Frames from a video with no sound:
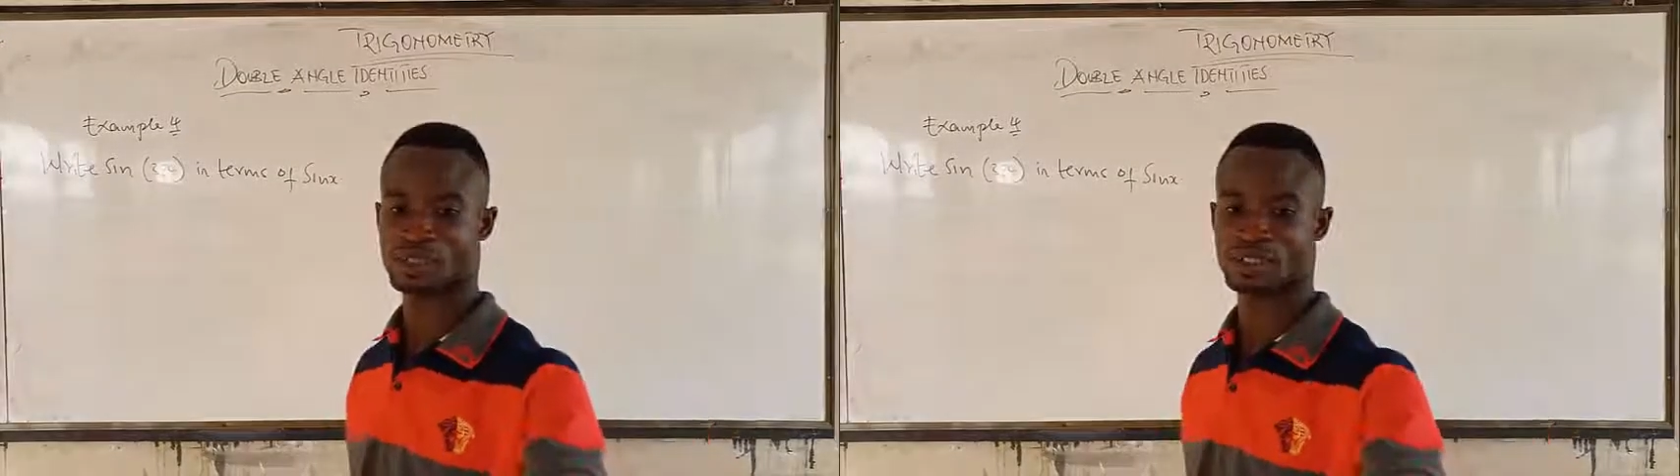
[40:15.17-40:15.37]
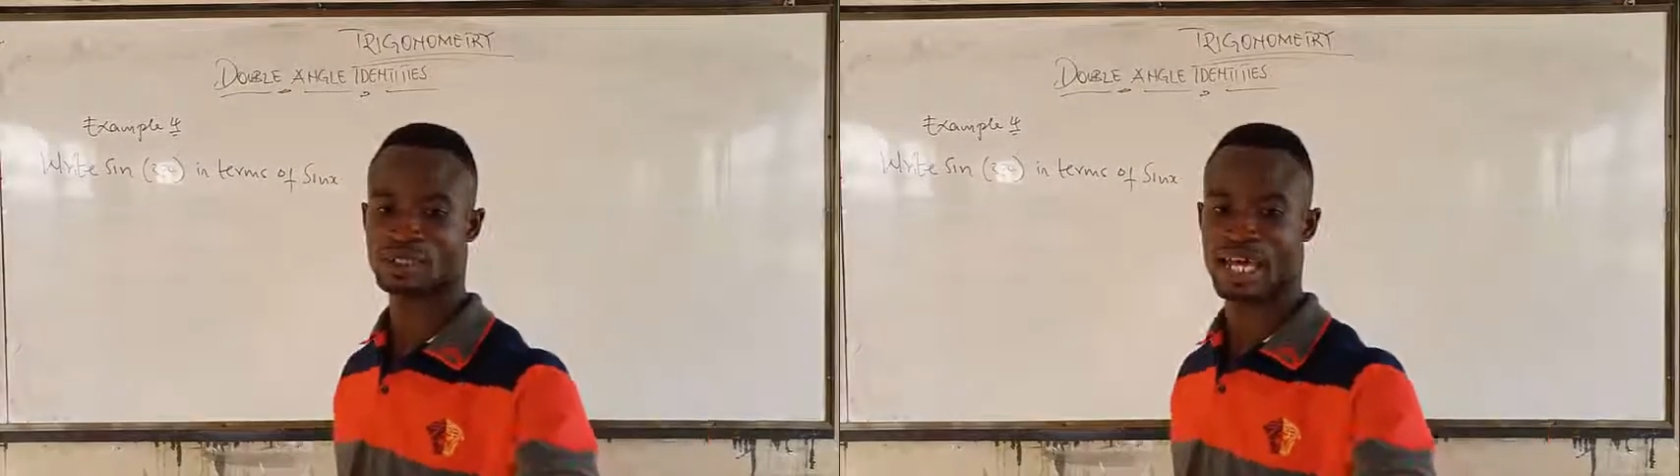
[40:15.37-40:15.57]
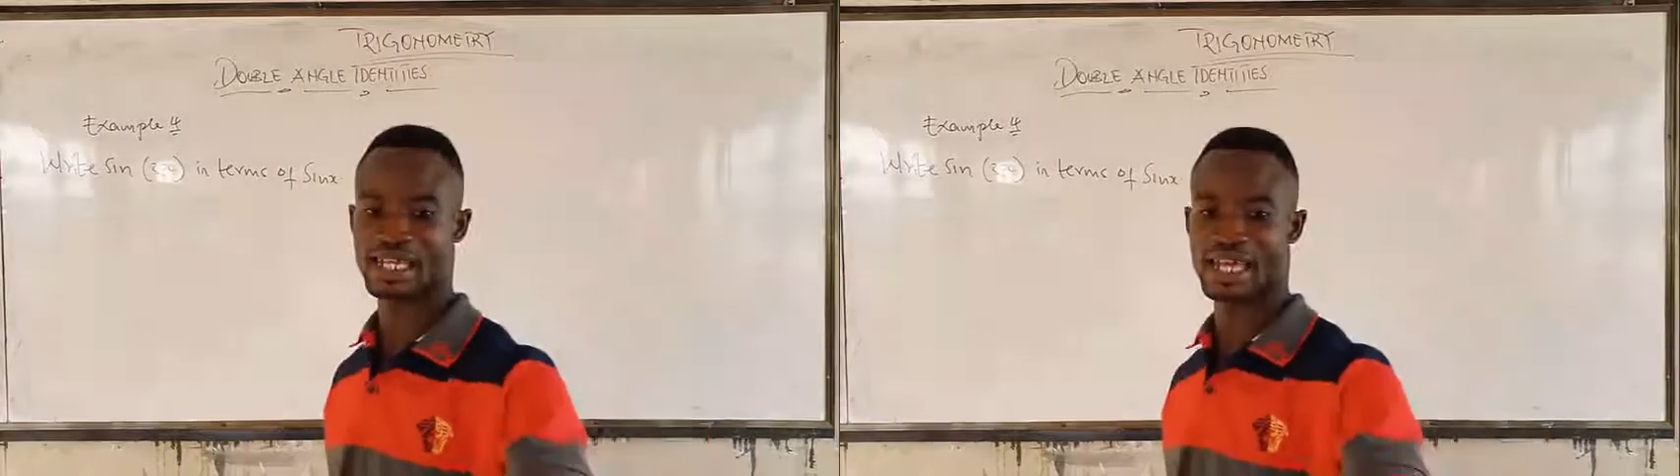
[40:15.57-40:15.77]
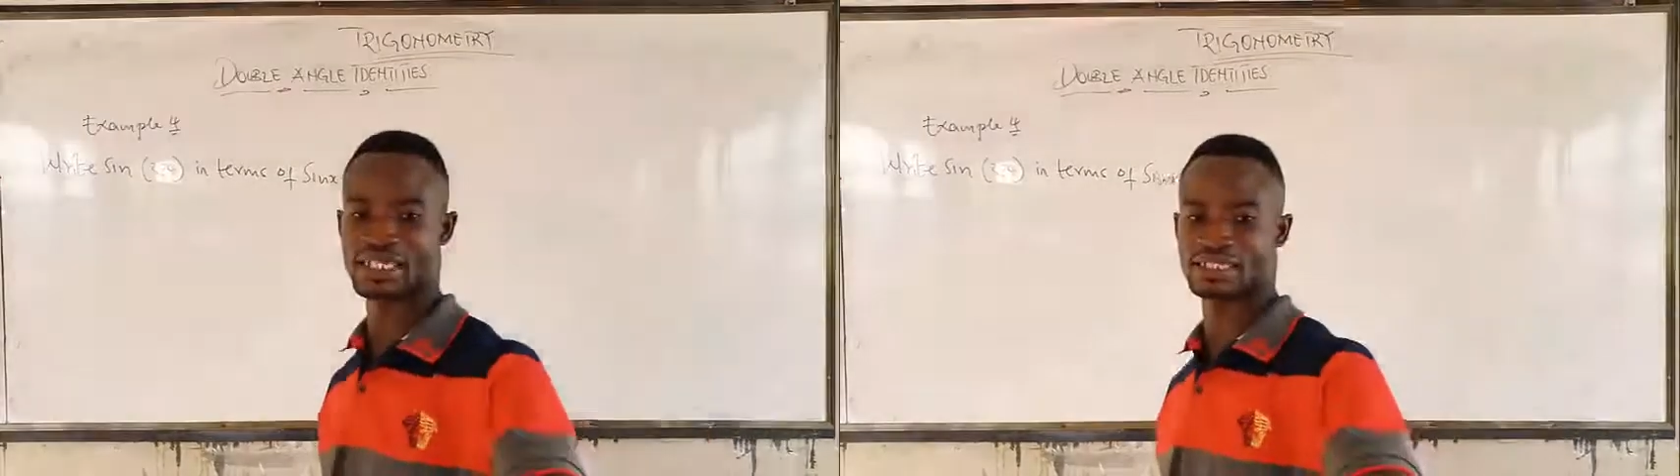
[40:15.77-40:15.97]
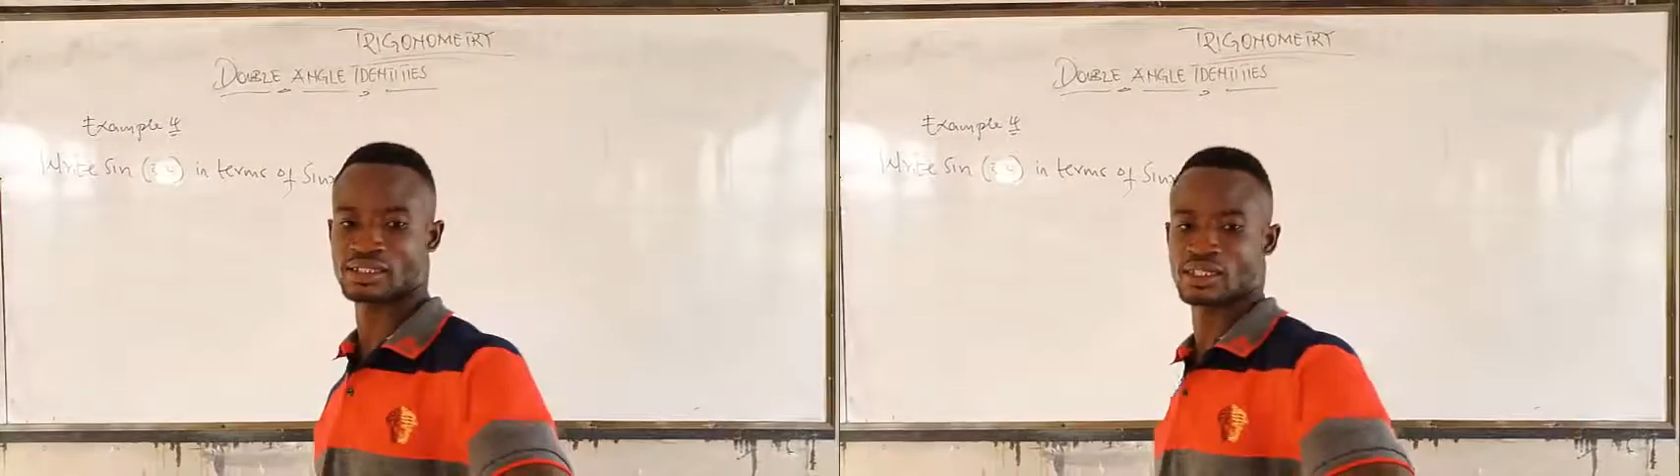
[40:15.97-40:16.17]
sine
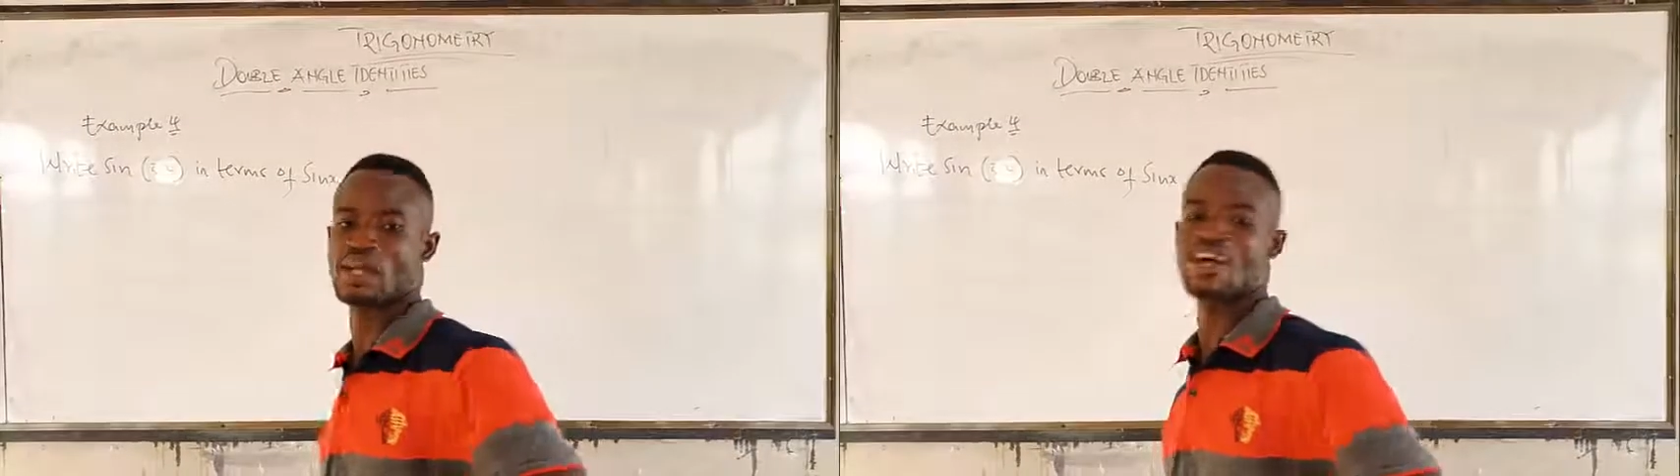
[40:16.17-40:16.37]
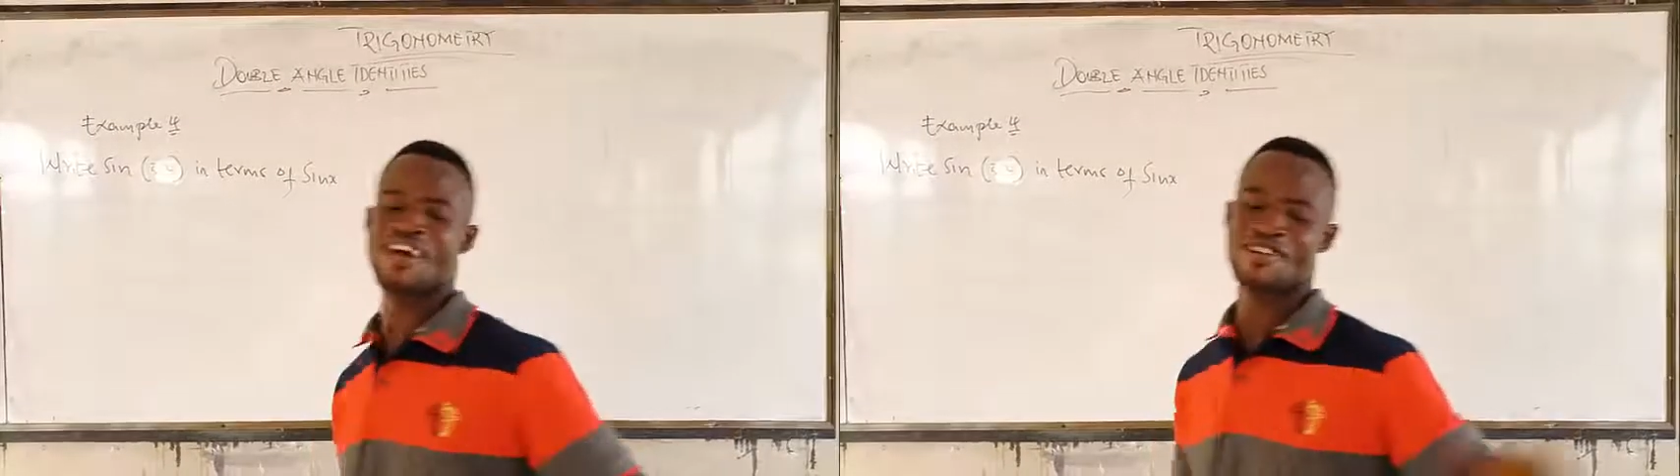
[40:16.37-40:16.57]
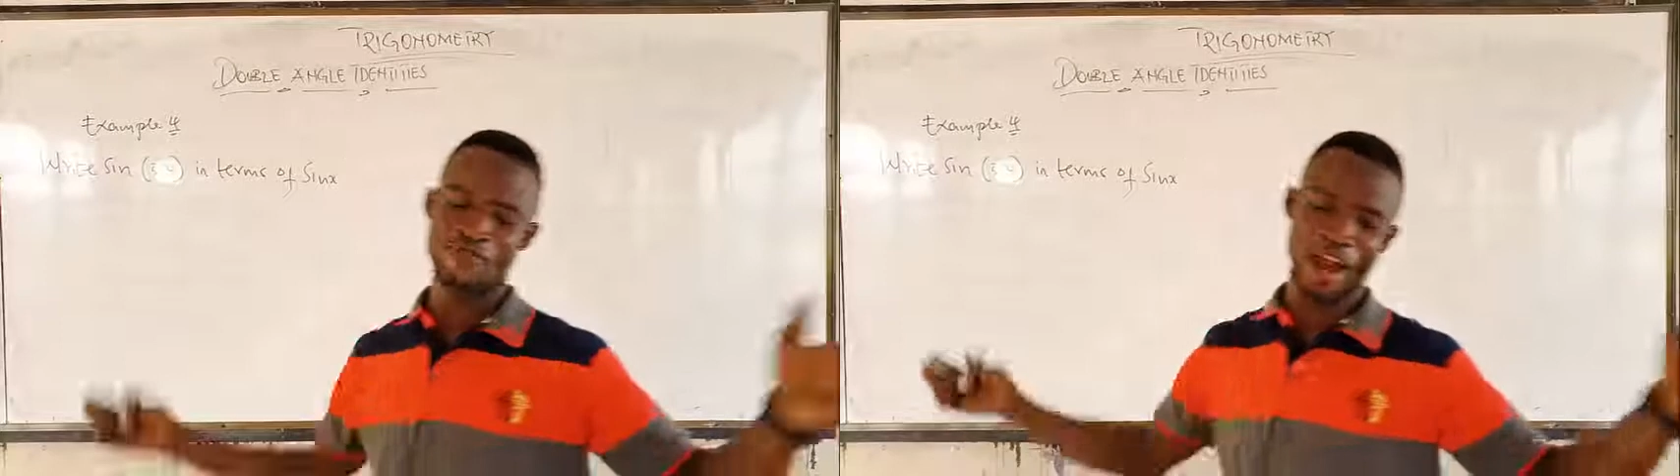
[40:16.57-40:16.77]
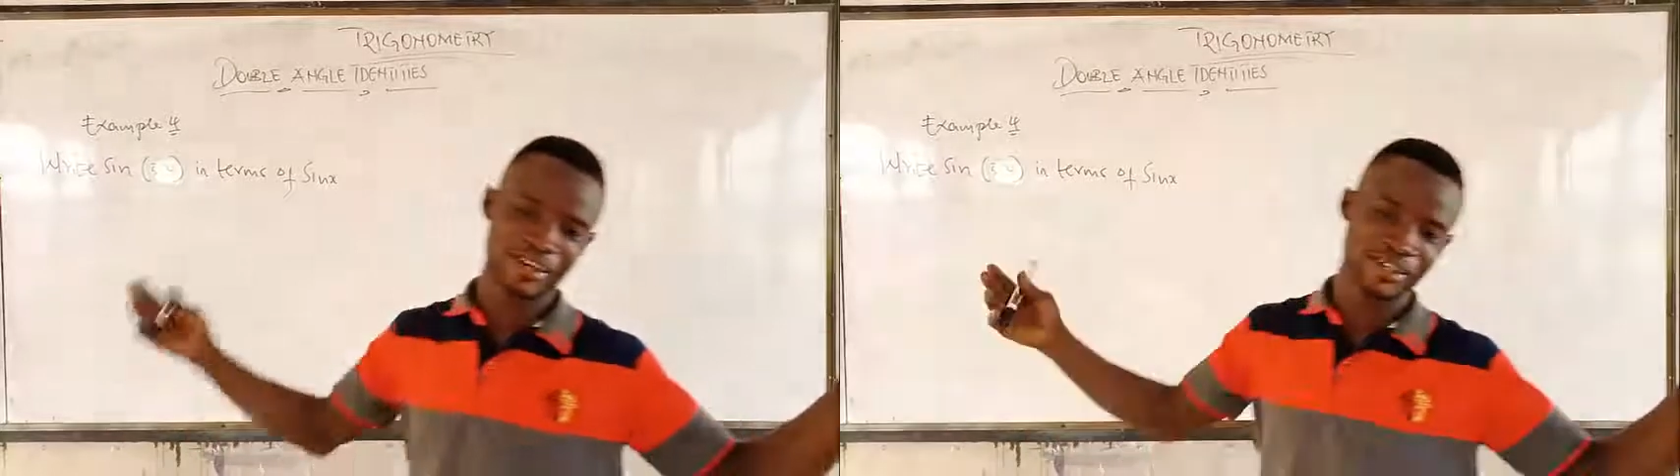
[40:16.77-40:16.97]
s. Very